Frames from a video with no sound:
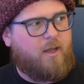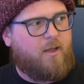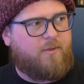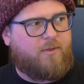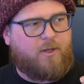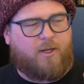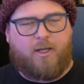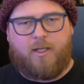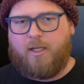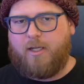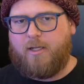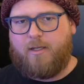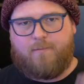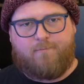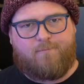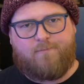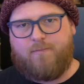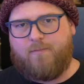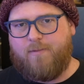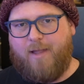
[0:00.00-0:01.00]
They're going to
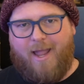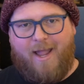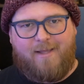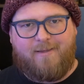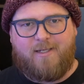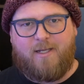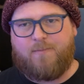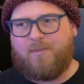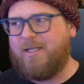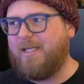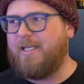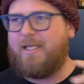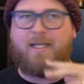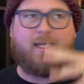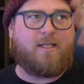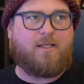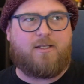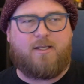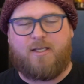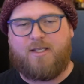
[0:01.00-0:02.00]
end up getting
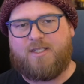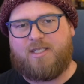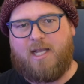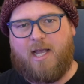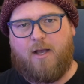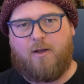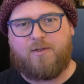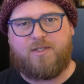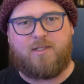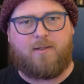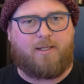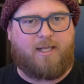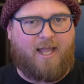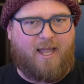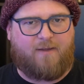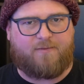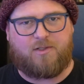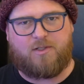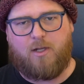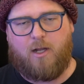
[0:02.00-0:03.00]
into this house, and I'm going to
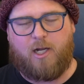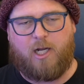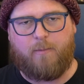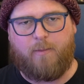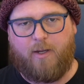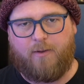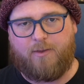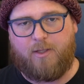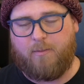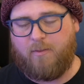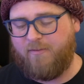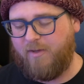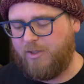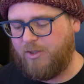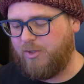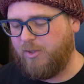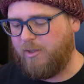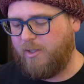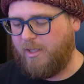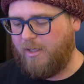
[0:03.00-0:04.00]
have to talk about them
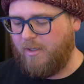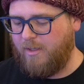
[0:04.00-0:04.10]
eventually.